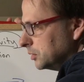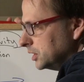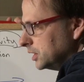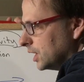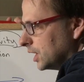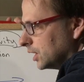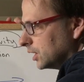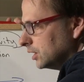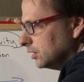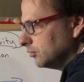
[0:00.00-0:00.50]
be
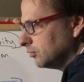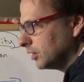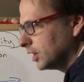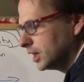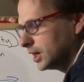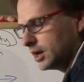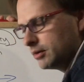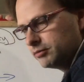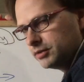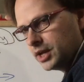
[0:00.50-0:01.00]
negative,
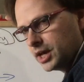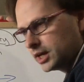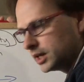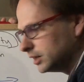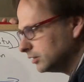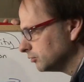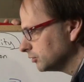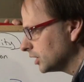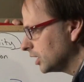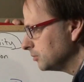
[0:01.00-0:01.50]
I'd have
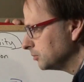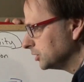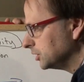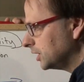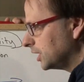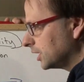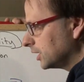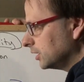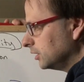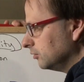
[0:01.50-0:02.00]
negative times a
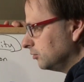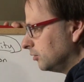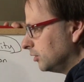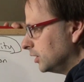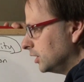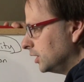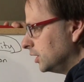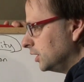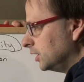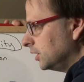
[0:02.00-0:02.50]
negative,
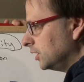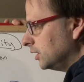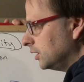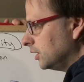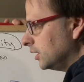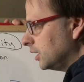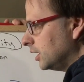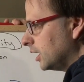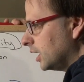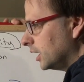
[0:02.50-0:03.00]

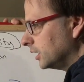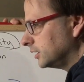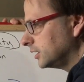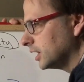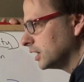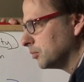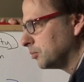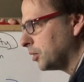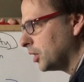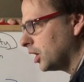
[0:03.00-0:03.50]
I'd
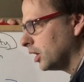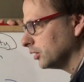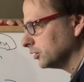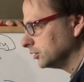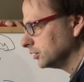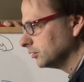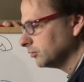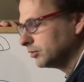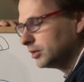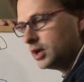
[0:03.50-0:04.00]
get a
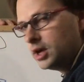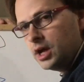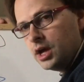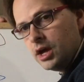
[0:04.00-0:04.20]
positive.